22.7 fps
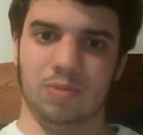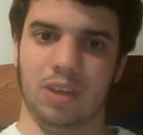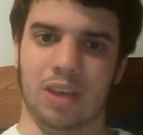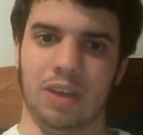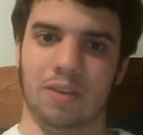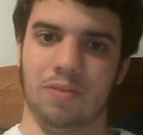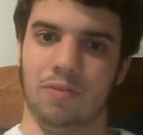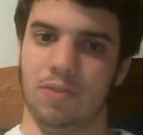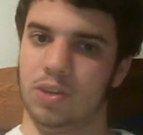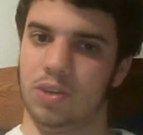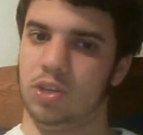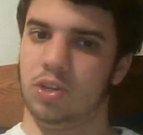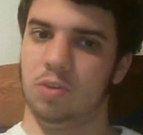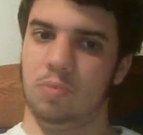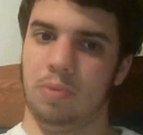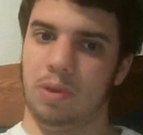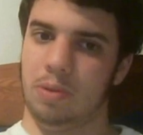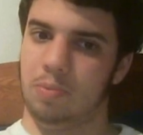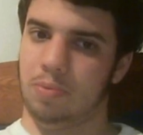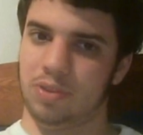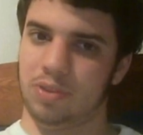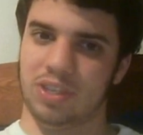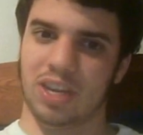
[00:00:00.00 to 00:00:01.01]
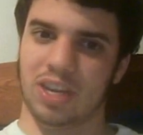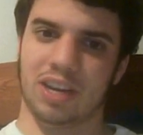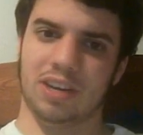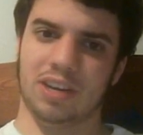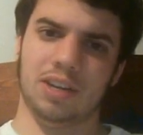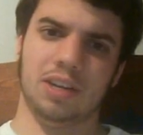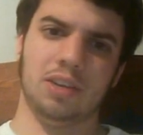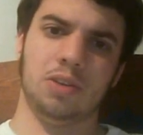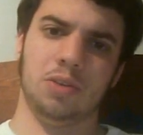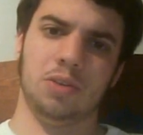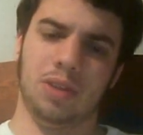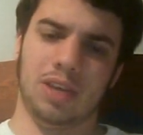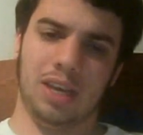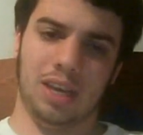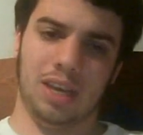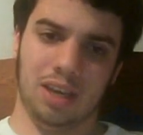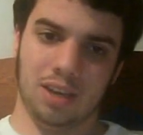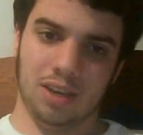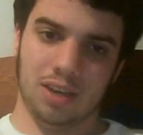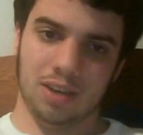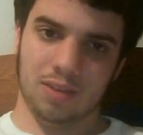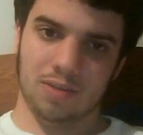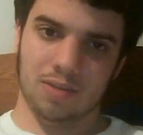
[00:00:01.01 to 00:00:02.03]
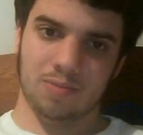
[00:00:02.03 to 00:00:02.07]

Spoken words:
if it should be presented to the